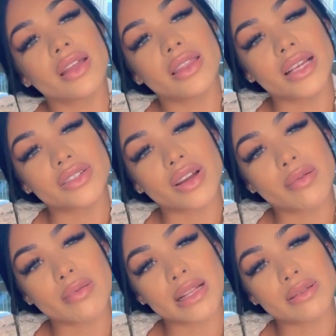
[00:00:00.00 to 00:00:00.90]
thanks for
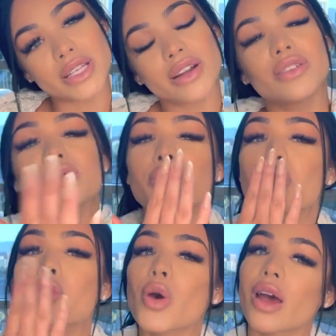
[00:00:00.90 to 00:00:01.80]
coming back to my channel.
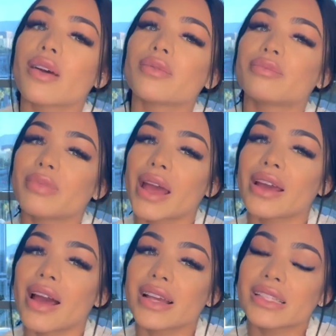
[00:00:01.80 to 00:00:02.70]
Bye
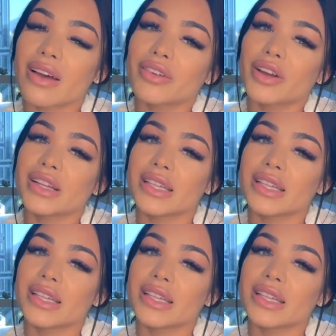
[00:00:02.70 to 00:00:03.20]
guys, have a great